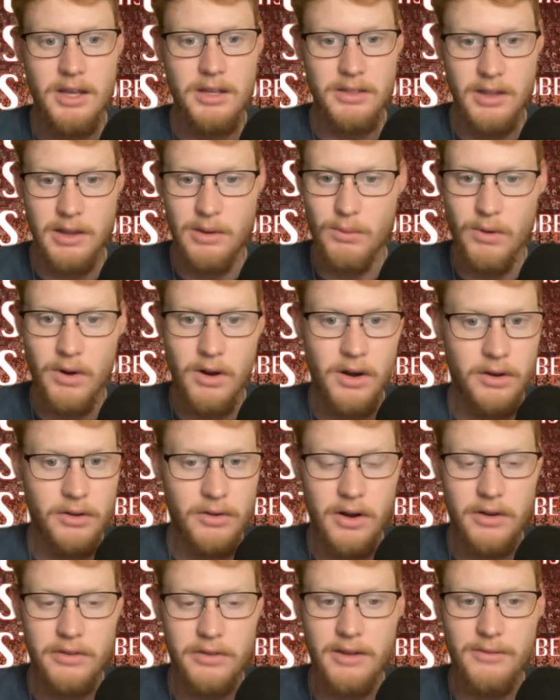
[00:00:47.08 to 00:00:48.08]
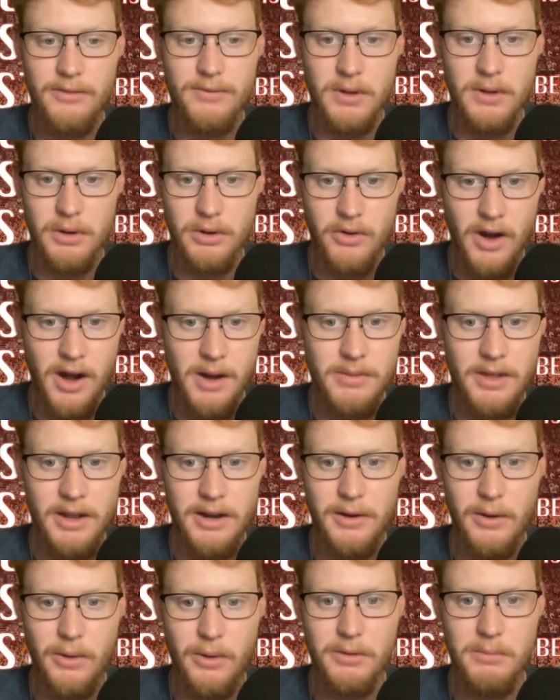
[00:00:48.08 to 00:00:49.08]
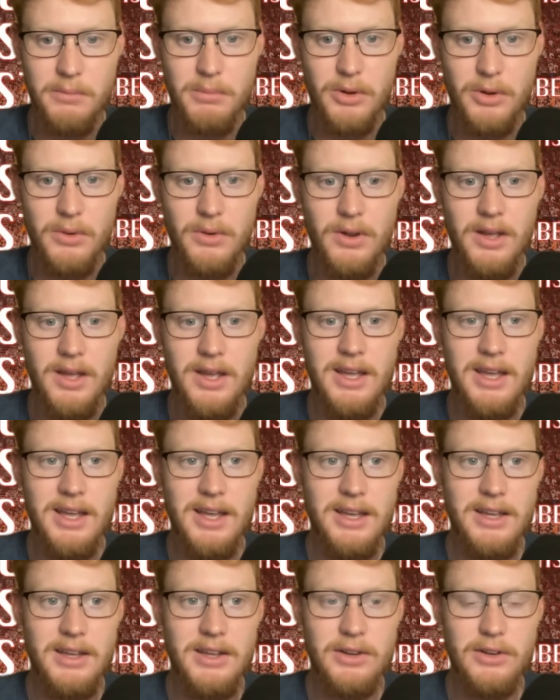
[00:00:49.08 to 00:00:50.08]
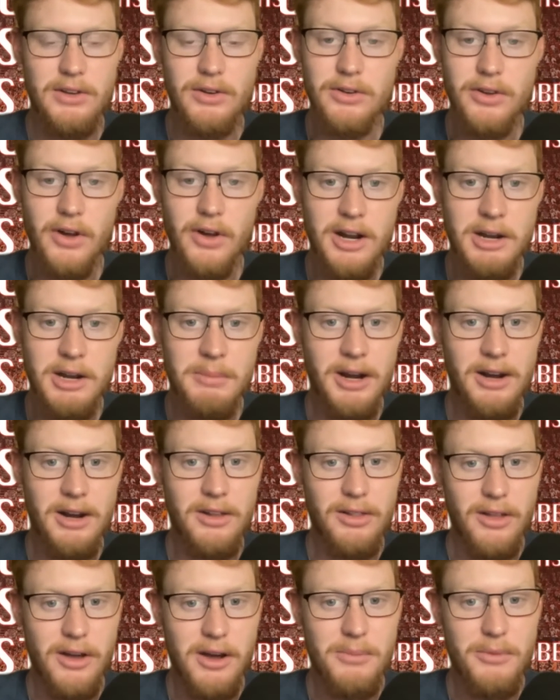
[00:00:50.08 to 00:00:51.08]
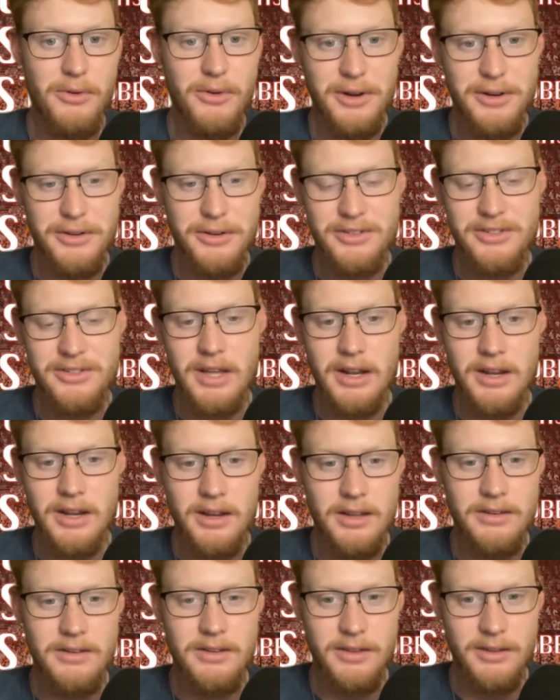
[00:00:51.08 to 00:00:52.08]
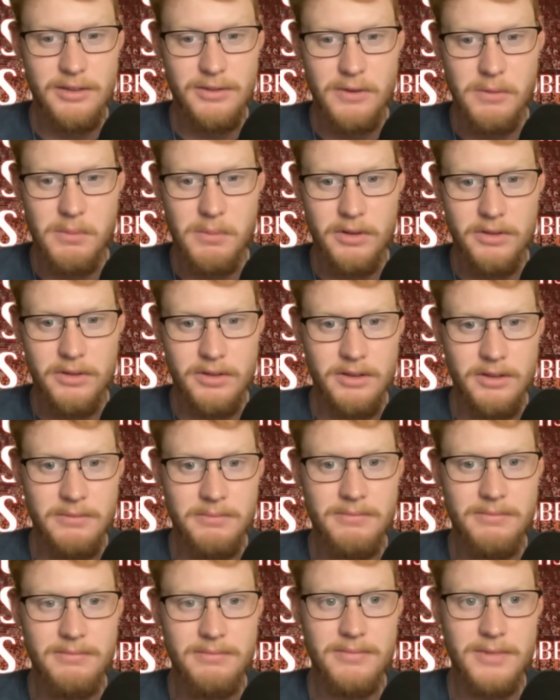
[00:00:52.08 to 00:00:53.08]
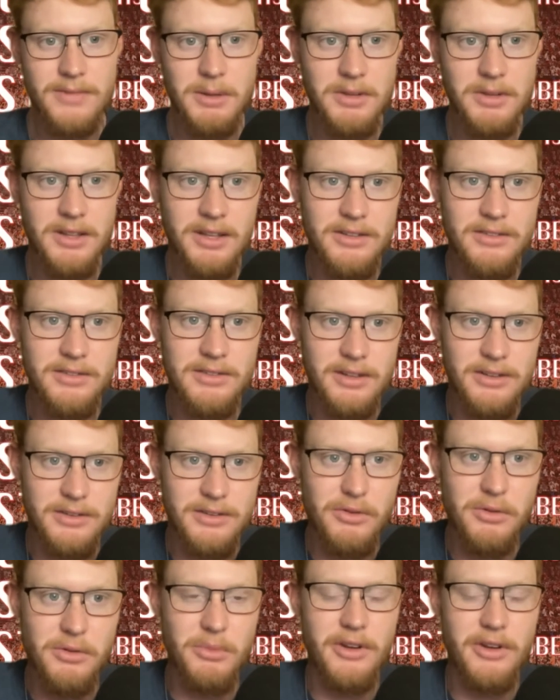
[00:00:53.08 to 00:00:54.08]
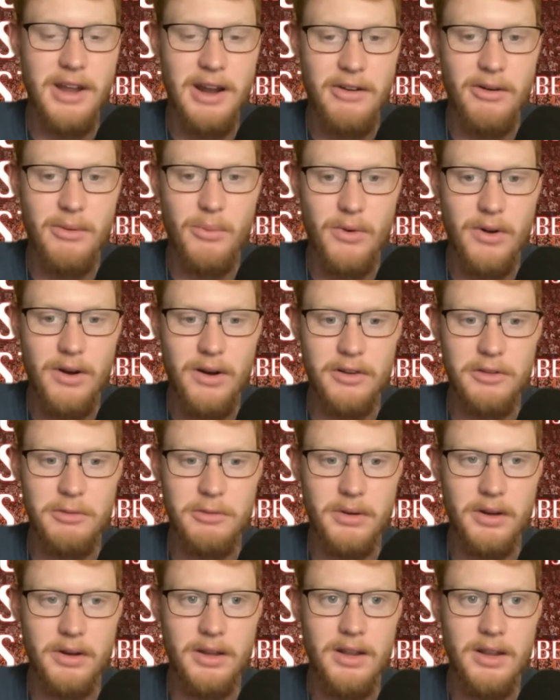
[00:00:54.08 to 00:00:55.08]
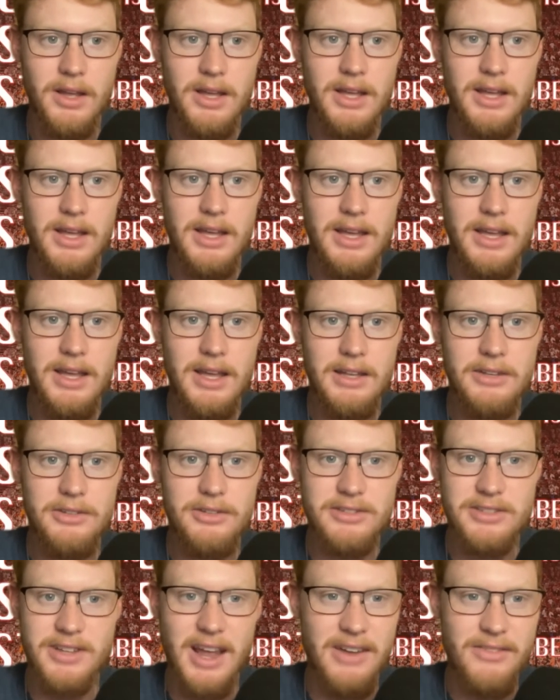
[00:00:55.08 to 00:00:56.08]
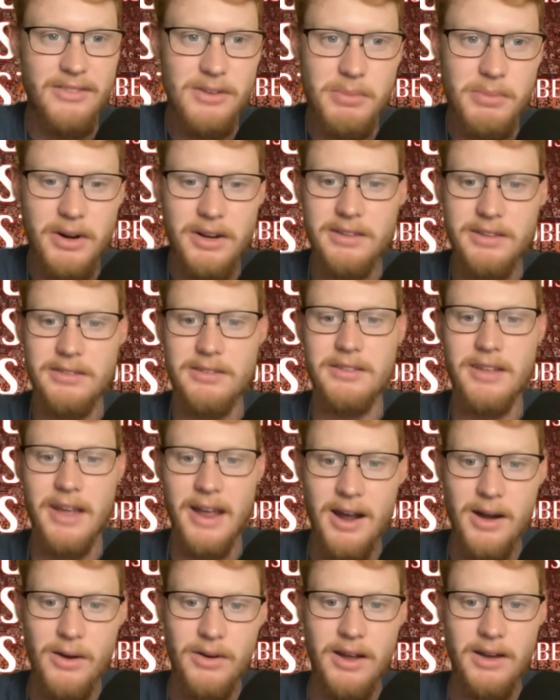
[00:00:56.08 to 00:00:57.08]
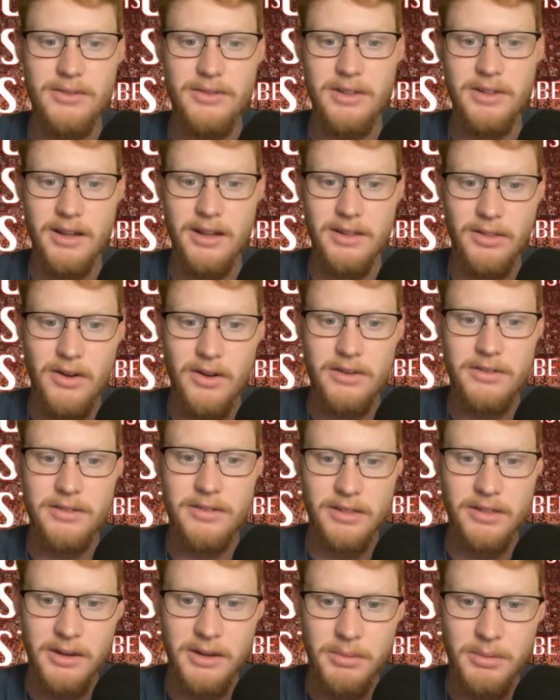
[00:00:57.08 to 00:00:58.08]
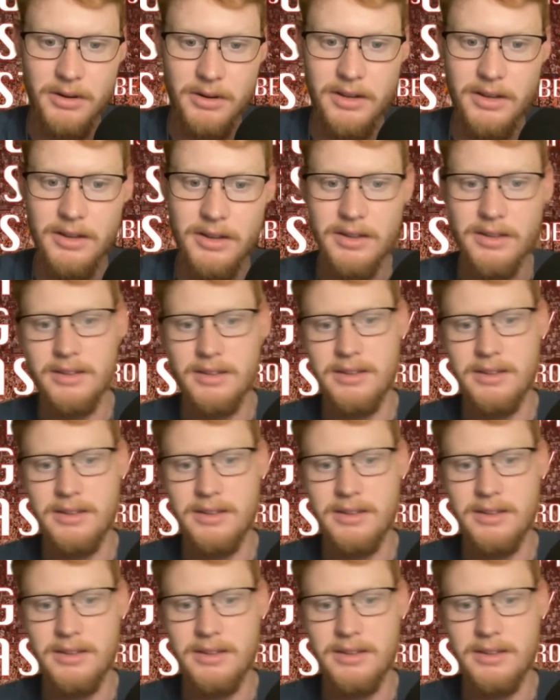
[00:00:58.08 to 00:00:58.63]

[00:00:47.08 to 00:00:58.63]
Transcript: they run across that field, grab that golden boot, you're talking about a lot more interest getting into this football team. I mean, that's that's normally how it works, but it's just everybody is down after that loss to Liberty.